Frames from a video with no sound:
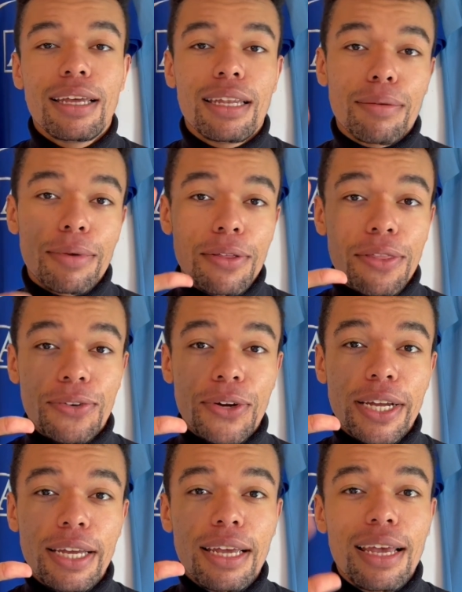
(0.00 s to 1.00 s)
Number
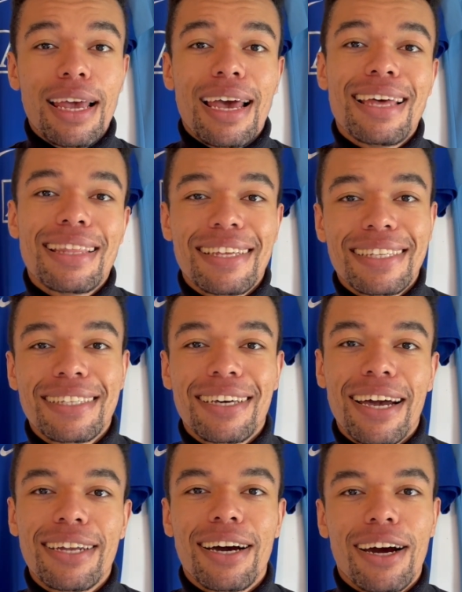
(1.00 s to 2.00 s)
3, and this is
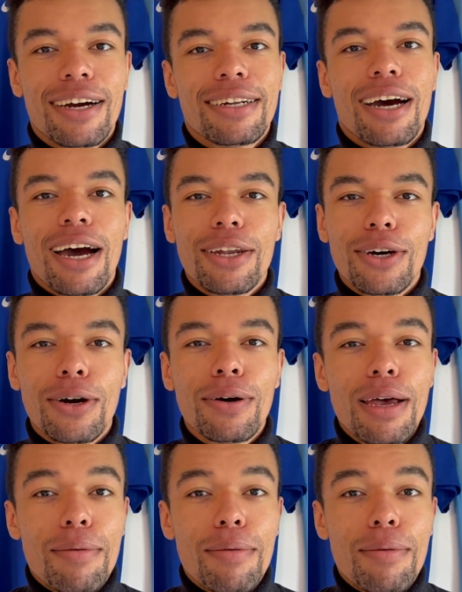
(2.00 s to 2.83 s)
kind of hard, I know,